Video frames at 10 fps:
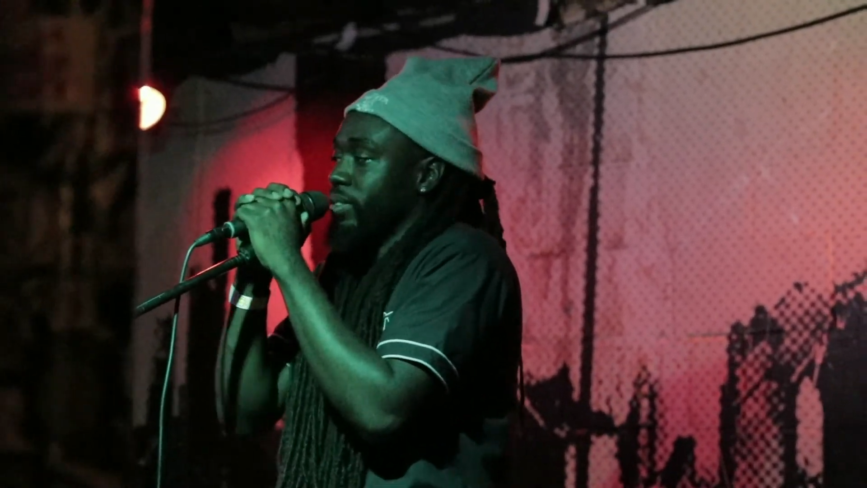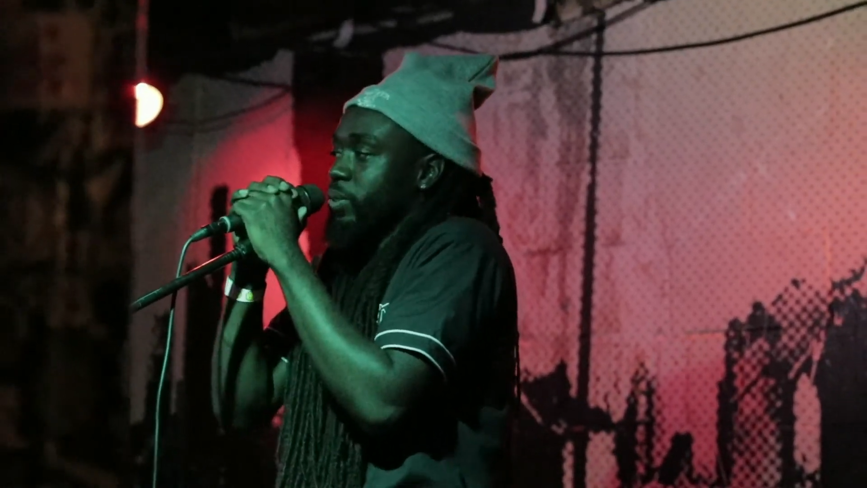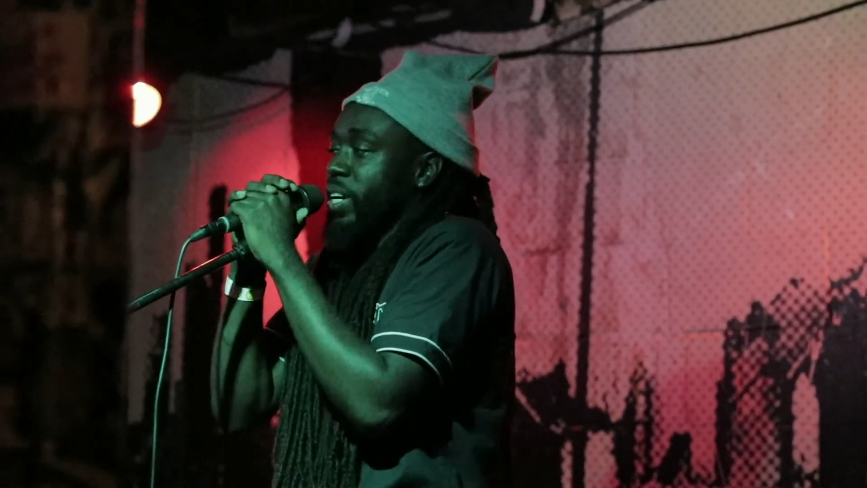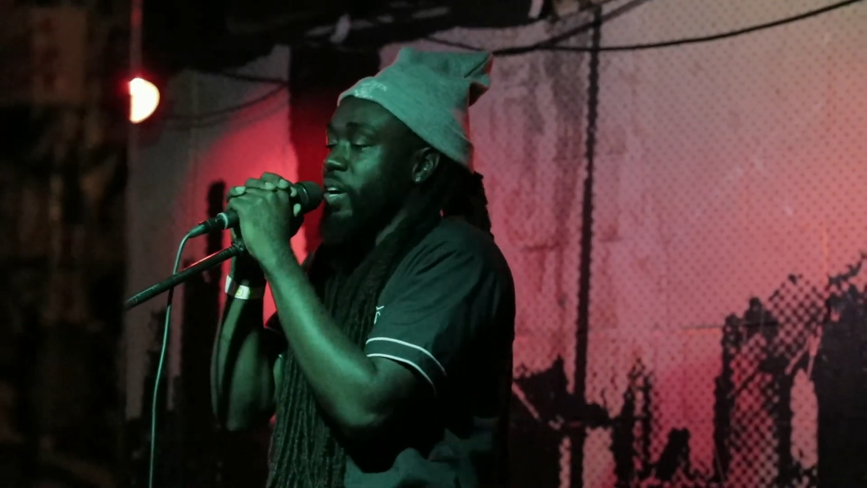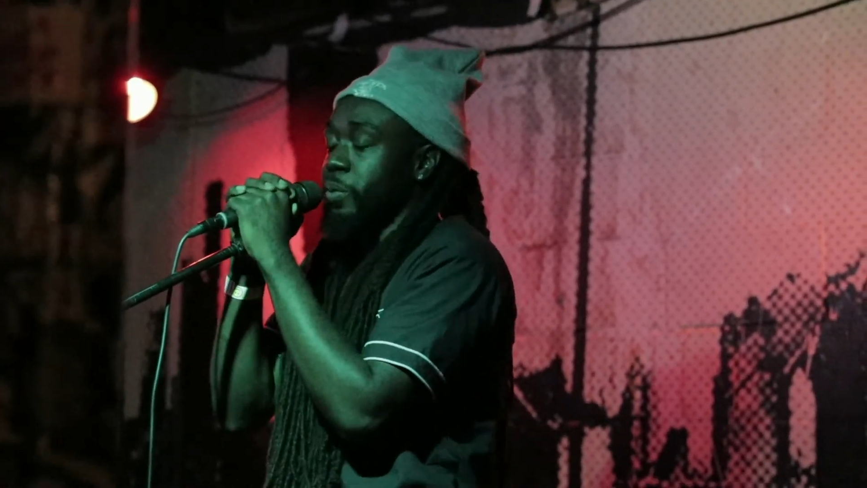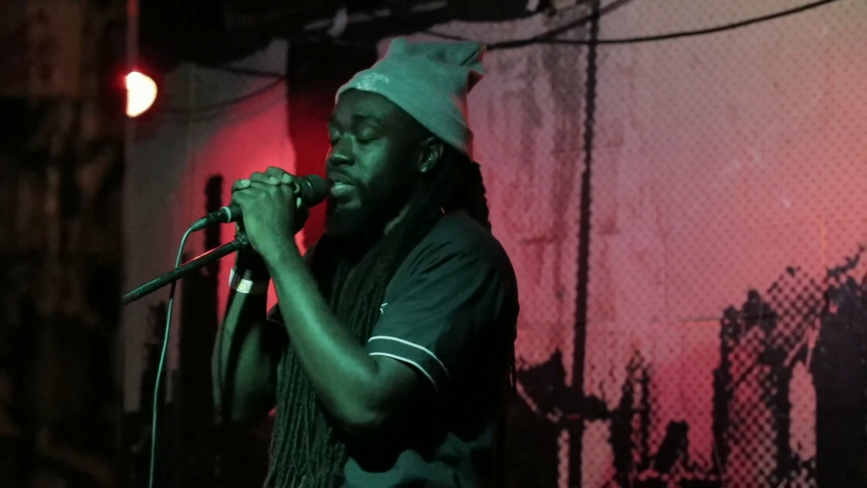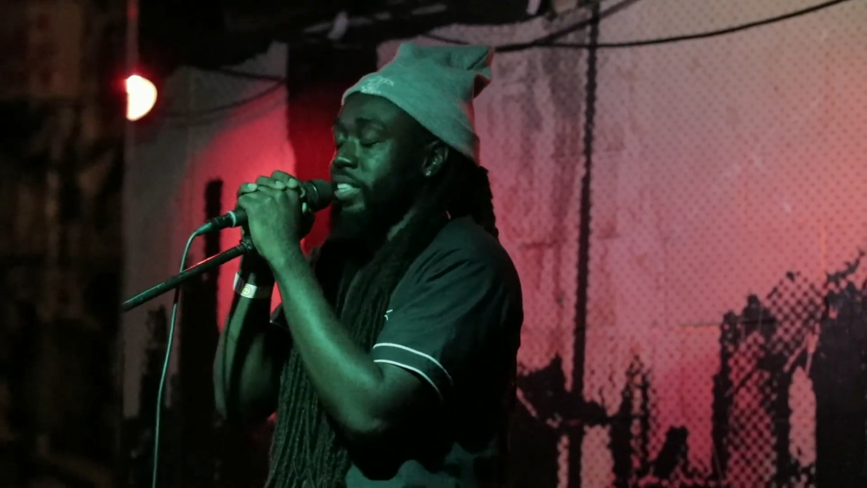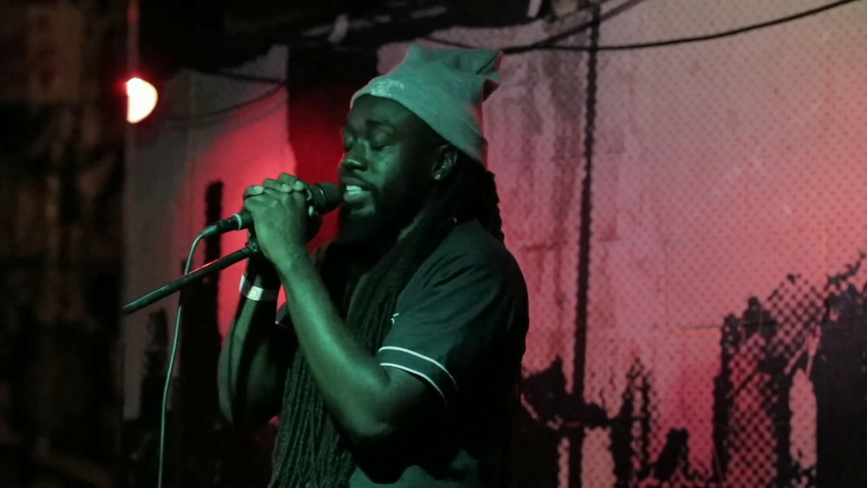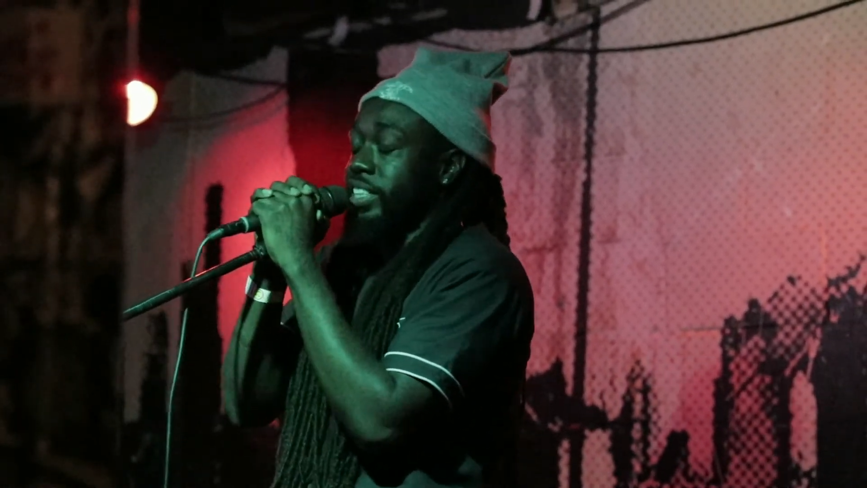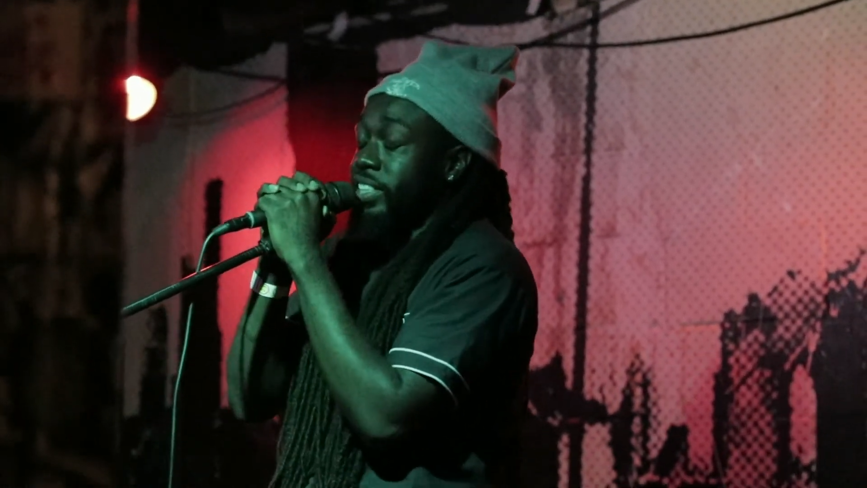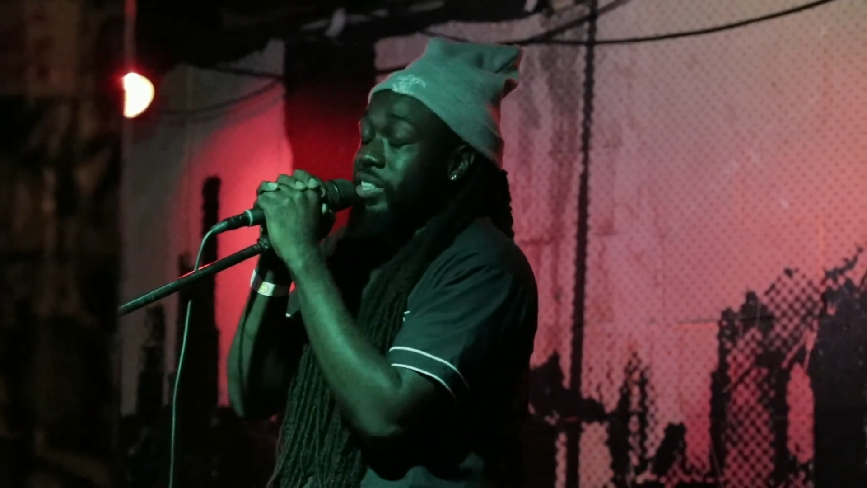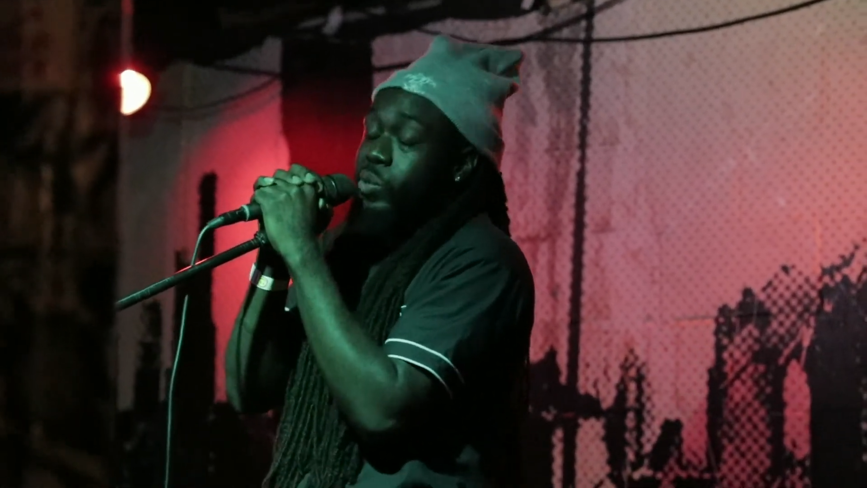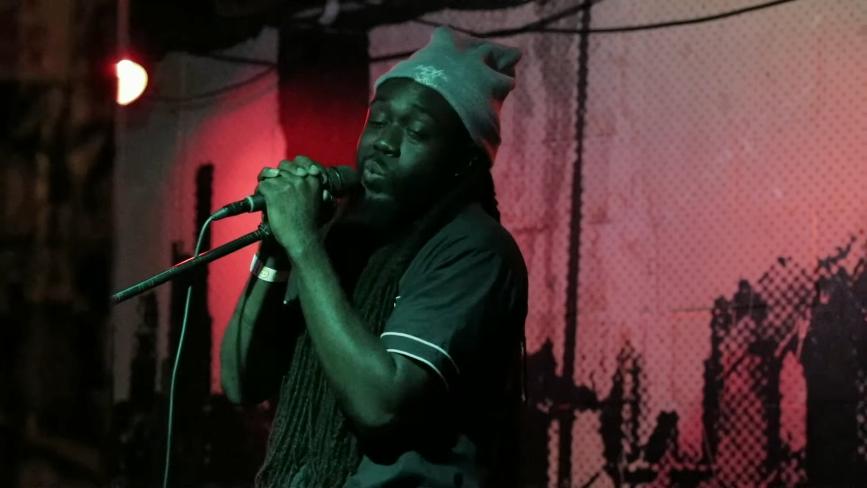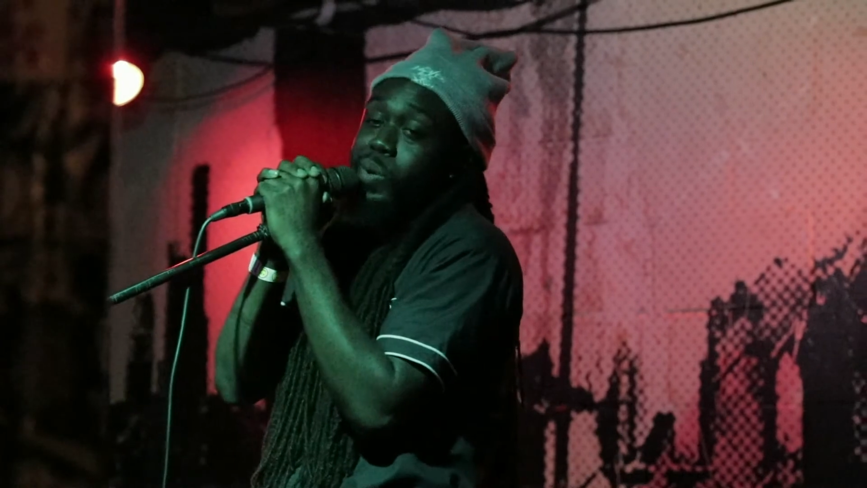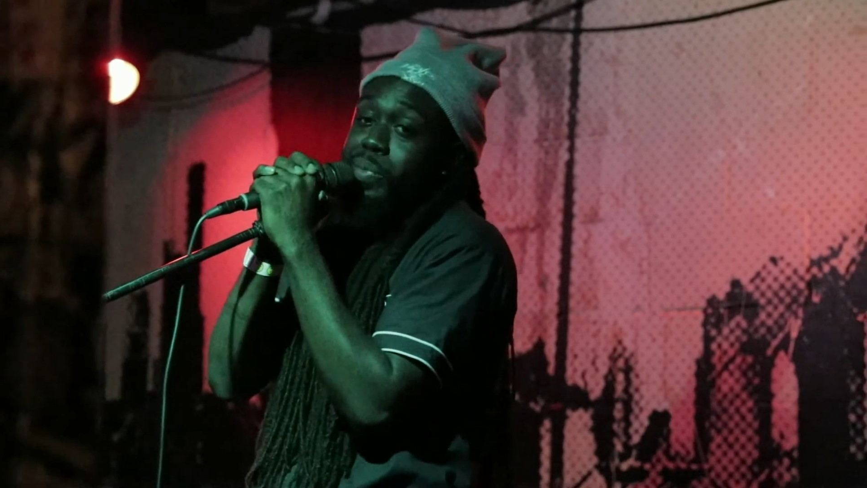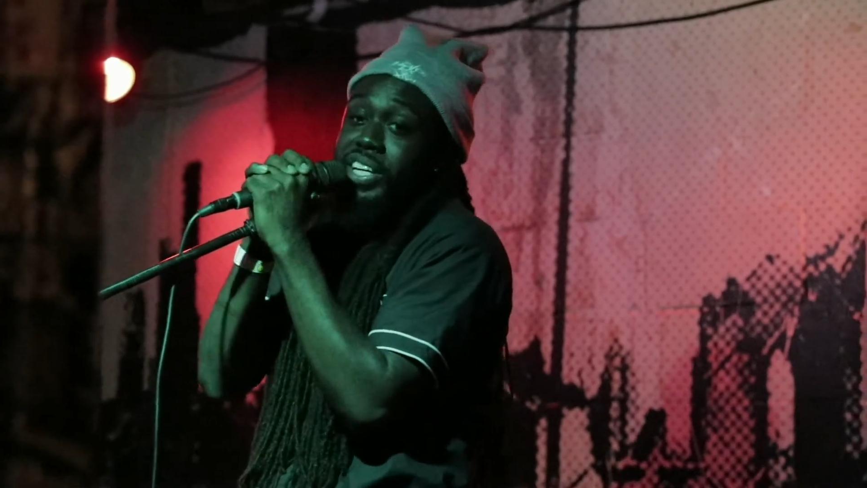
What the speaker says: You gotta release that shit. Do what